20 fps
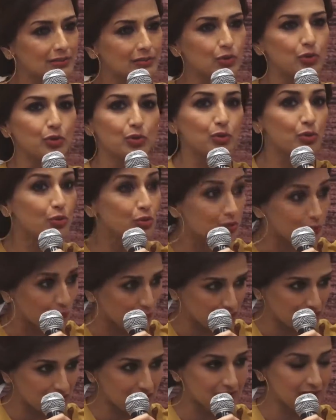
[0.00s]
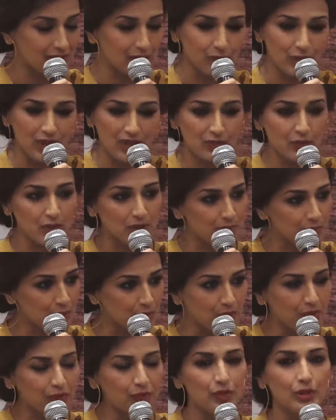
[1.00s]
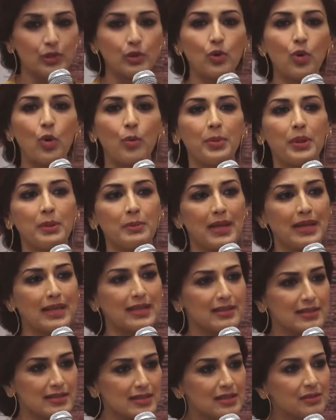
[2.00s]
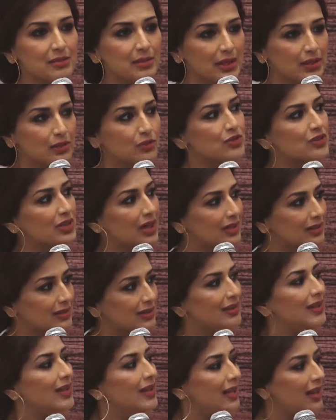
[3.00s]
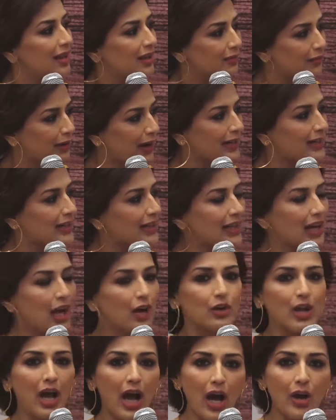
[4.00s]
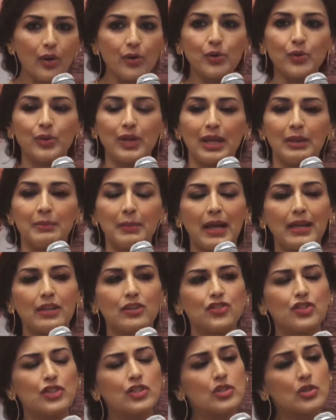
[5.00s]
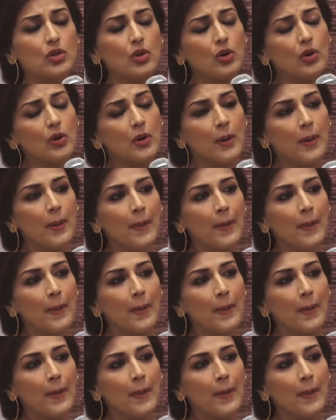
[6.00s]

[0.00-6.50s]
you use what she the word was beautiful, the coping mechanism, and you start finding out how you can manage it. So